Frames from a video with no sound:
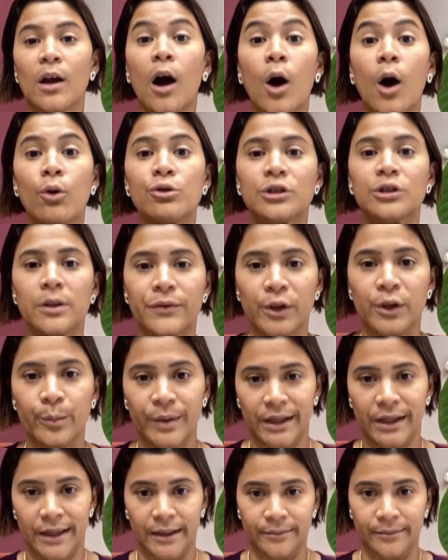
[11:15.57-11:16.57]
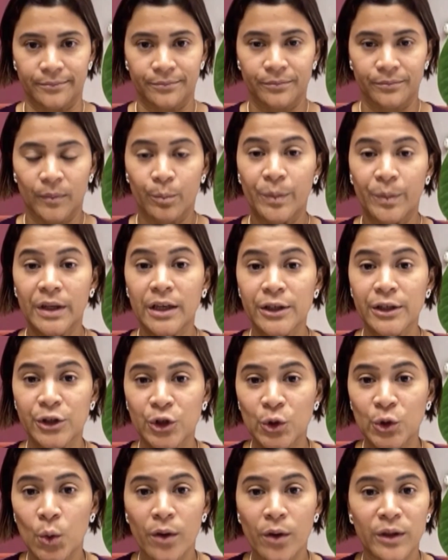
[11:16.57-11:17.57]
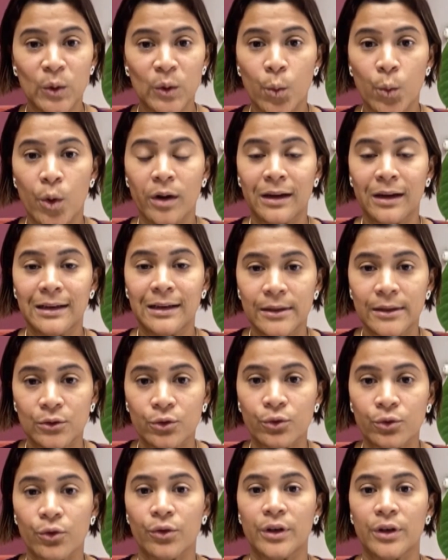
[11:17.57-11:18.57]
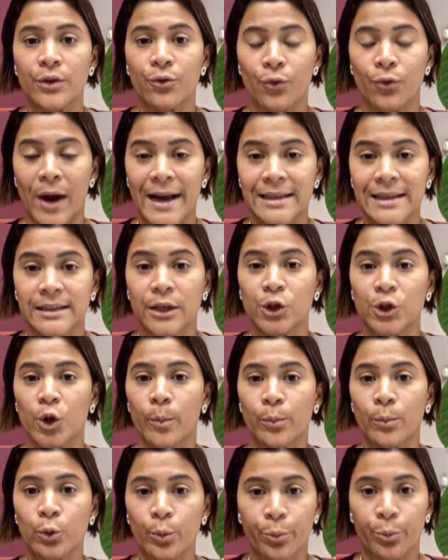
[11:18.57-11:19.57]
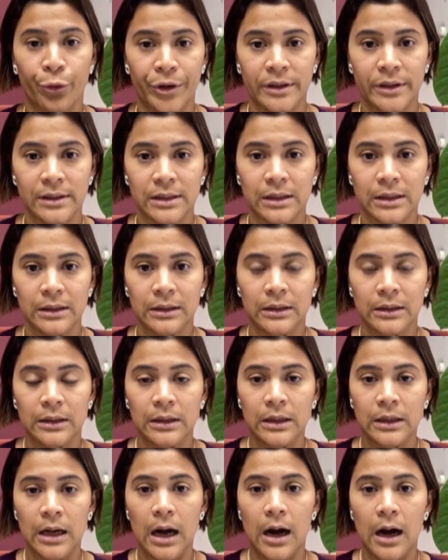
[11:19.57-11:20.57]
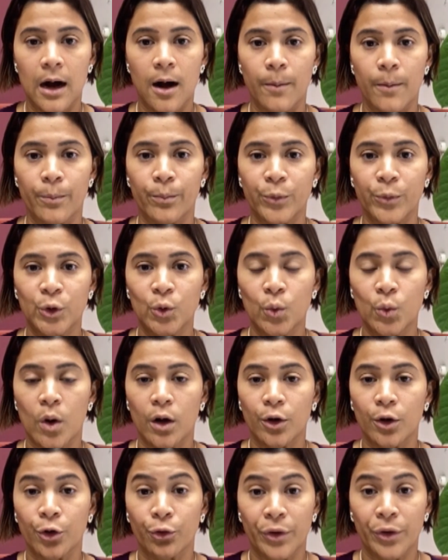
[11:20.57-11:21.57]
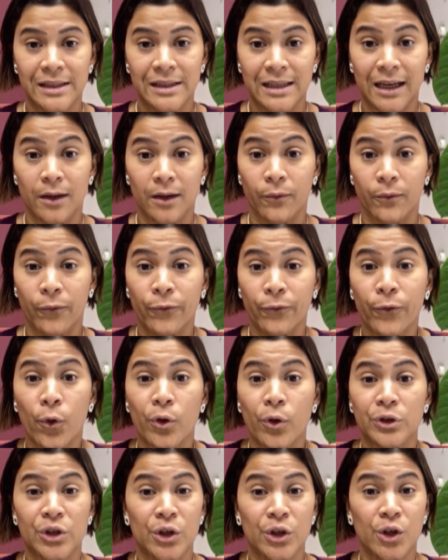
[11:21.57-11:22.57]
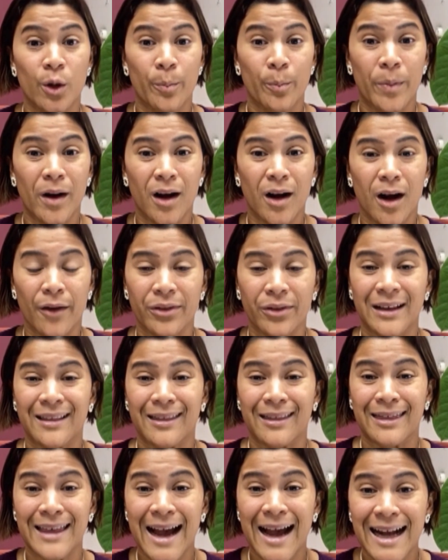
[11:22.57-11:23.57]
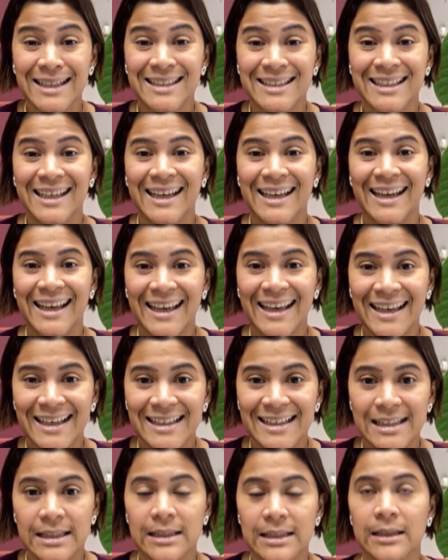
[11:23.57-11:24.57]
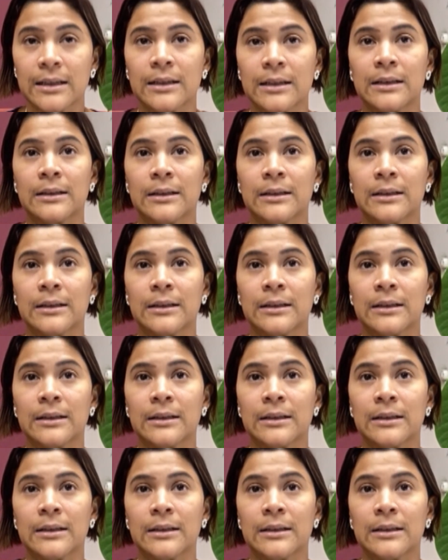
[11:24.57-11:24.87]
ounce of your being, because you are the one literally writing your blueprint. You are creating and forging your path, and that is